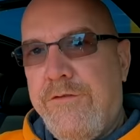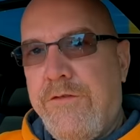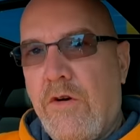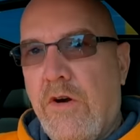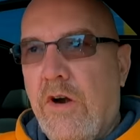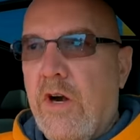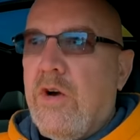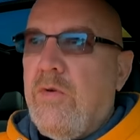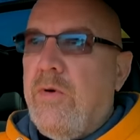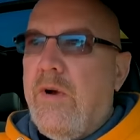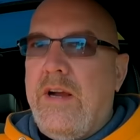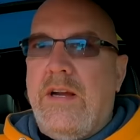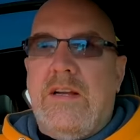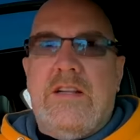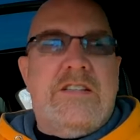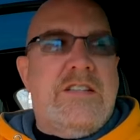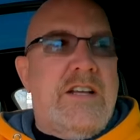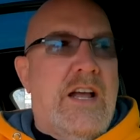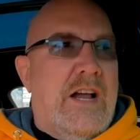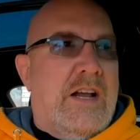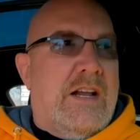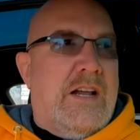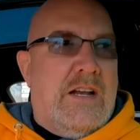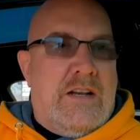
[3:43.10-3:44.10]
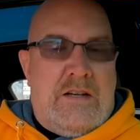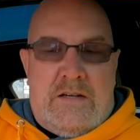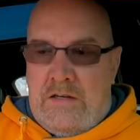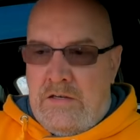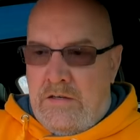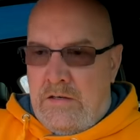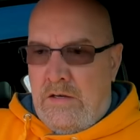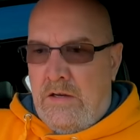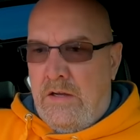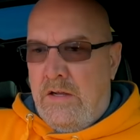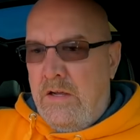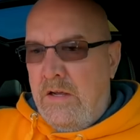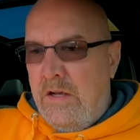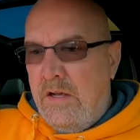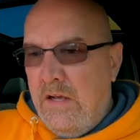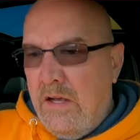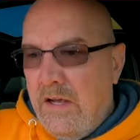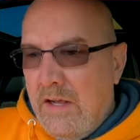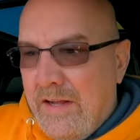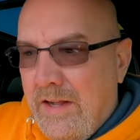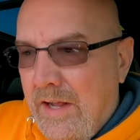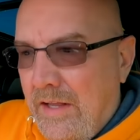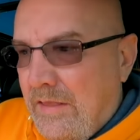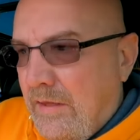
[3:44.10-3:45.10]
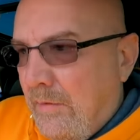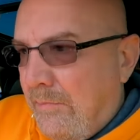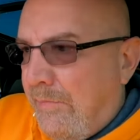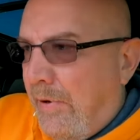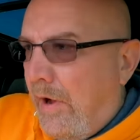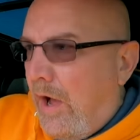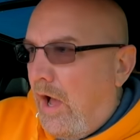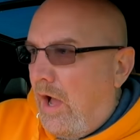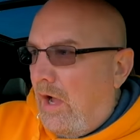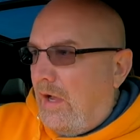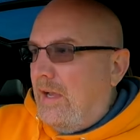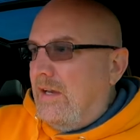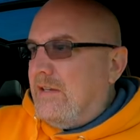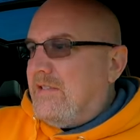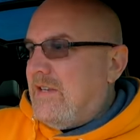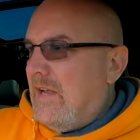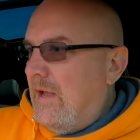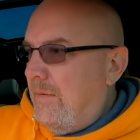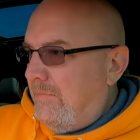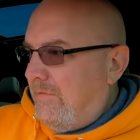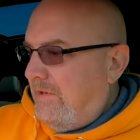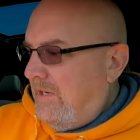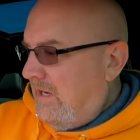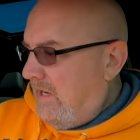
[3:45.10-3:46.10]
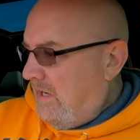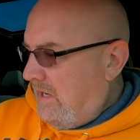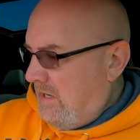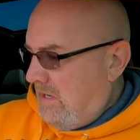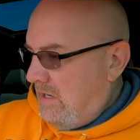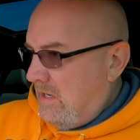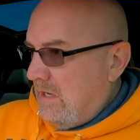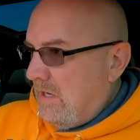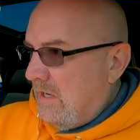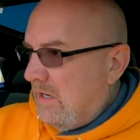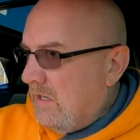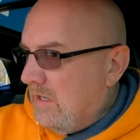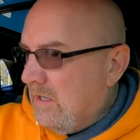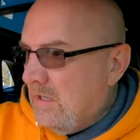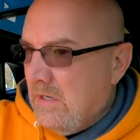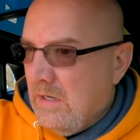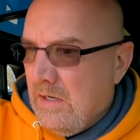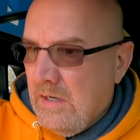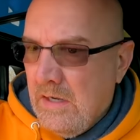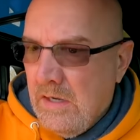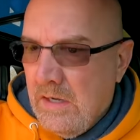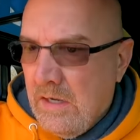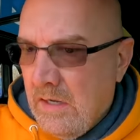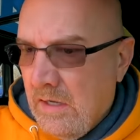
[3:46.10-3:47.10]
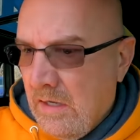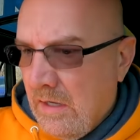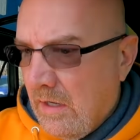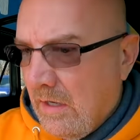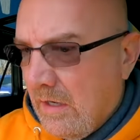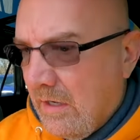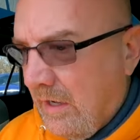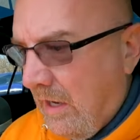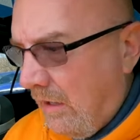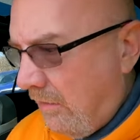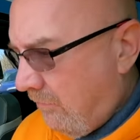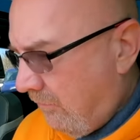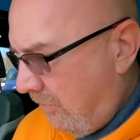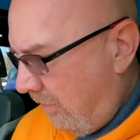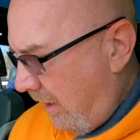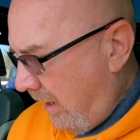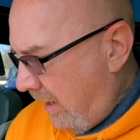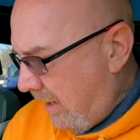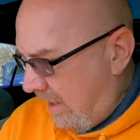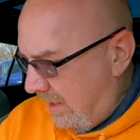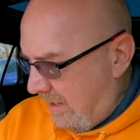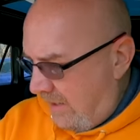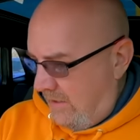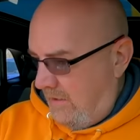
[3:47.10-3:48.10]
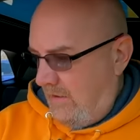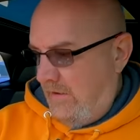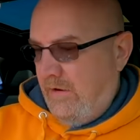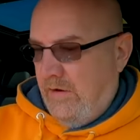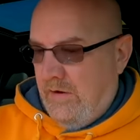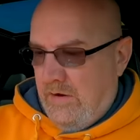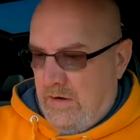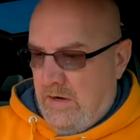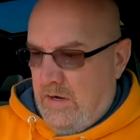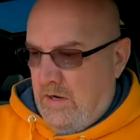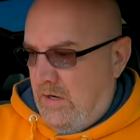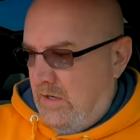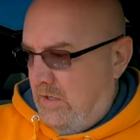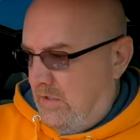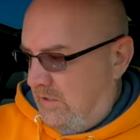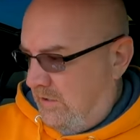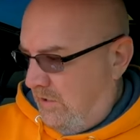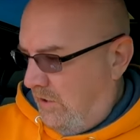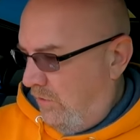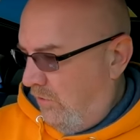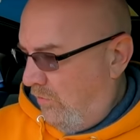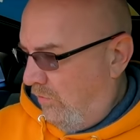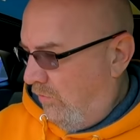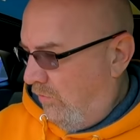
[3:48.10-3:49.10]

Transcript: for a quick second, get the pockets empty, get ready to